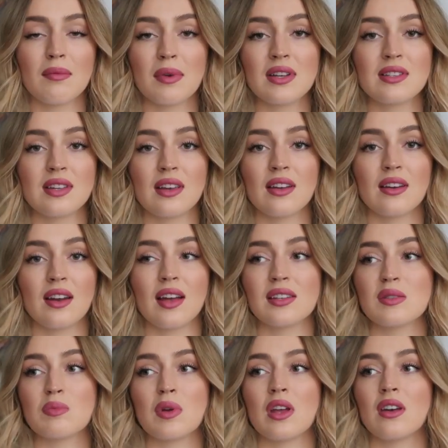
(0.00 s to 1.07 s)
and my skin
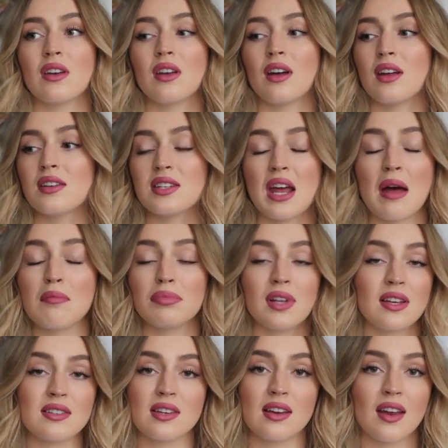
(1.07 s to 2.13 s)
has been a damn
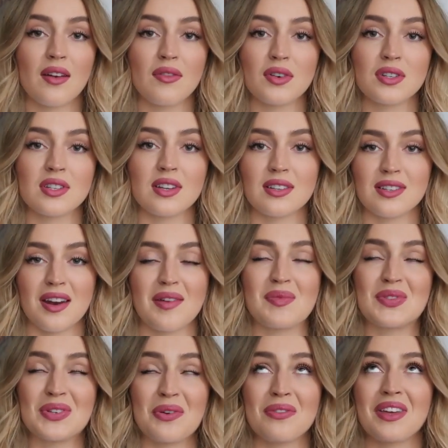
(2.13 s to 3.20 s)
blessing ever since, and I'm
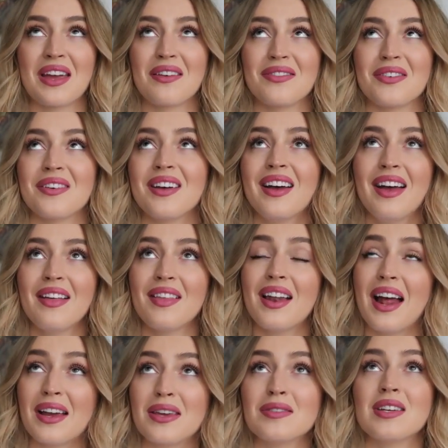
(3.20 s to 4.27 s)
so thankful that
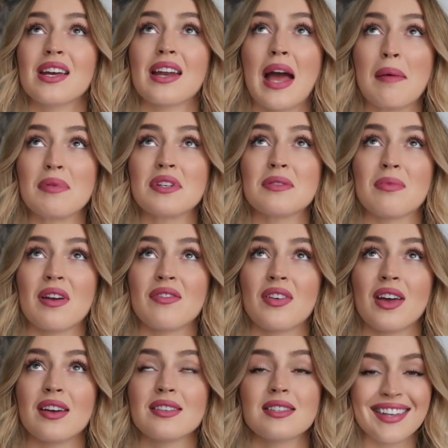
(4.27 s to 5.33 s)
Accutane happened to my
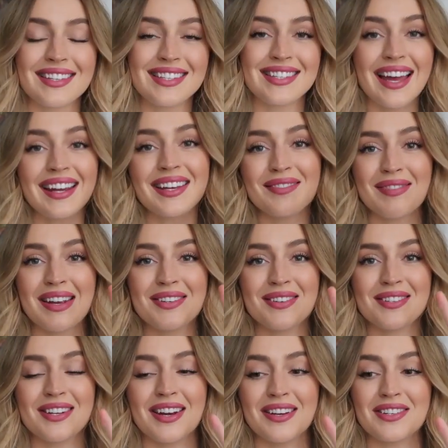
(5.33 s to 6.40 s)
face. The second major
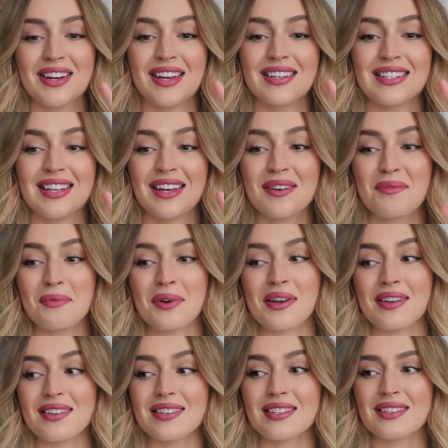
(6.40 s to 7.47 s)
change I did
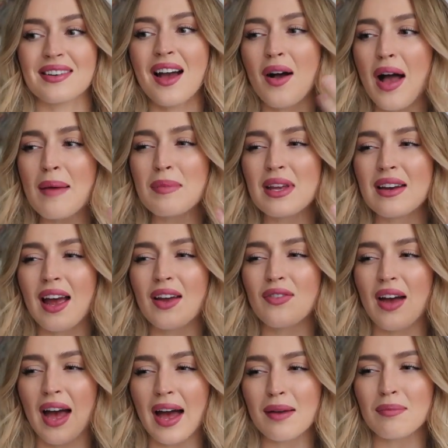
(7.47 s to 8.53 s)
was, no, I mean, I've
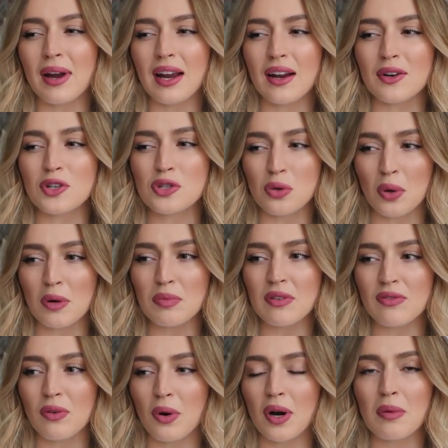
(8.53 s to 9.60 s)
had my hair short
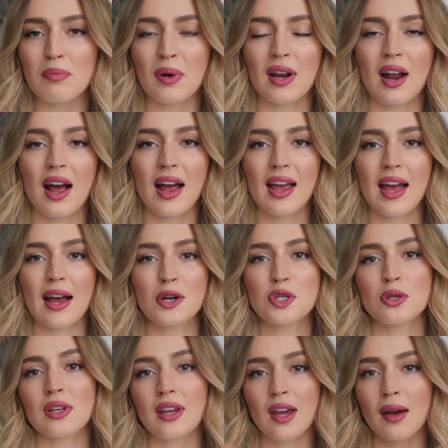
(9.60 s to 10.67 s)
before, but I
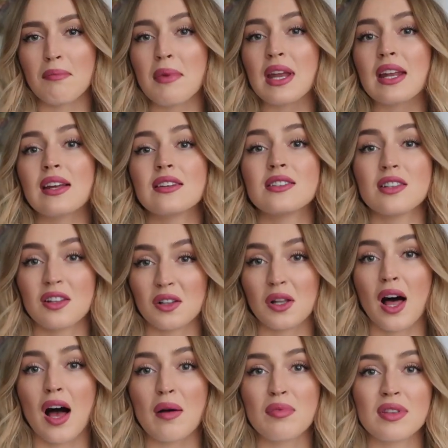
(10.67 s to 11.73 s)
actually committed to the
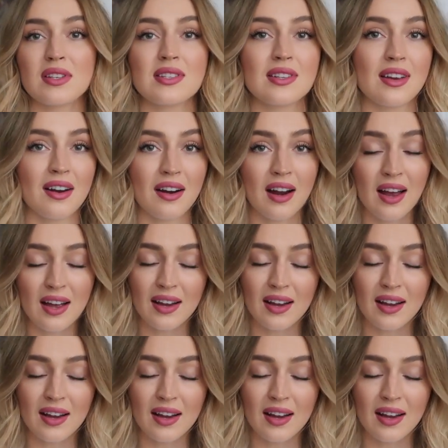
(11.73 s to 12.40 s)
lob this year.